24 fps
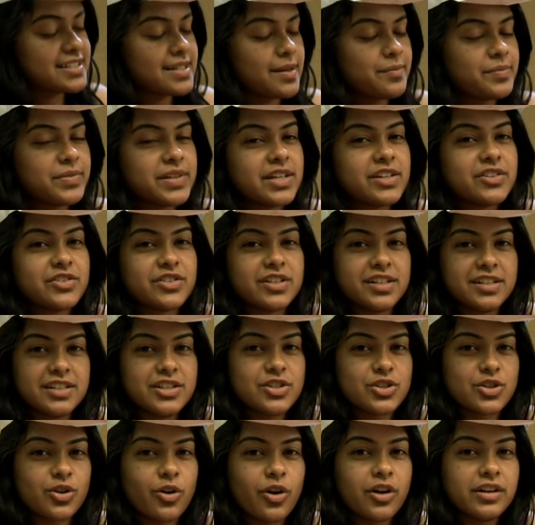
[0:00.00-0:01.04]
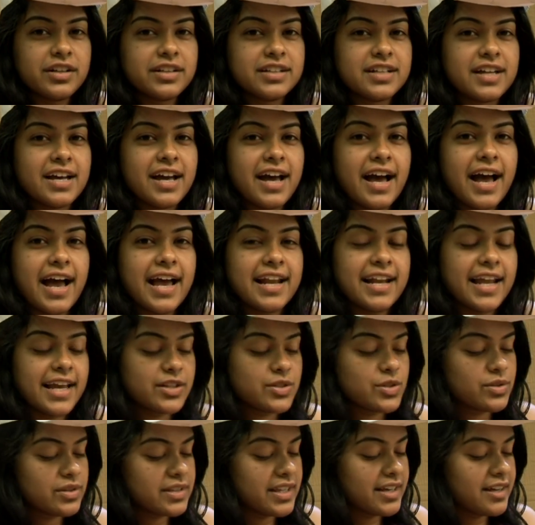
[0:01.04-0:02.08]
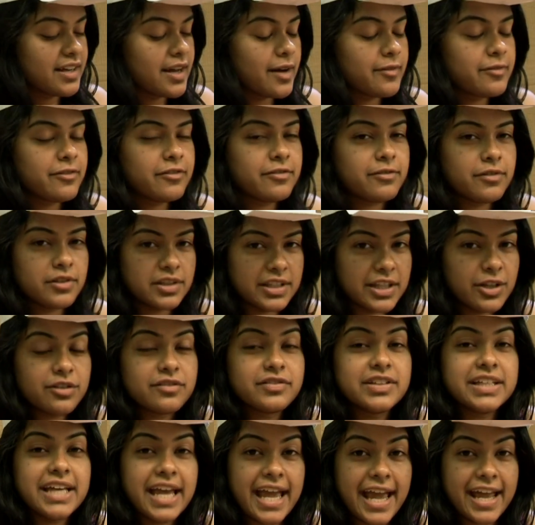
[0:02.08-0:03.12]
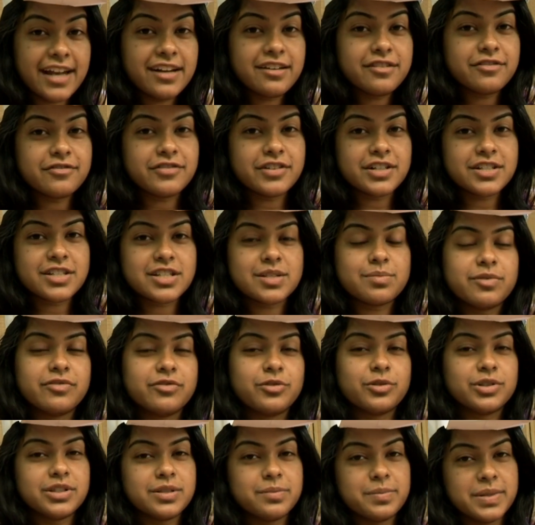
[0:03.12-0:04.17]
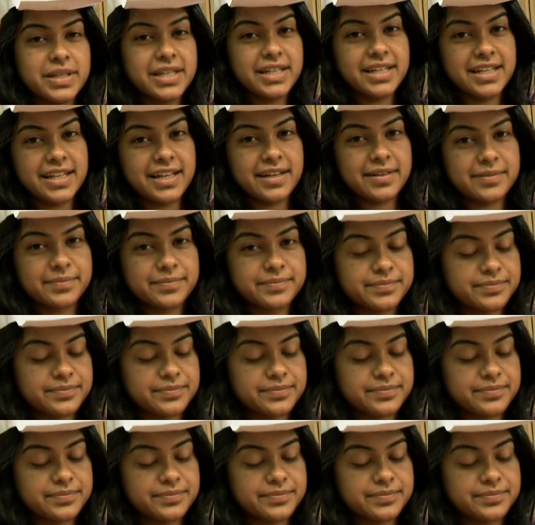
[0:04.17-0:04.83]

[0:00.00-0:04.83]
something really short, I like to think of the end first before the beginning.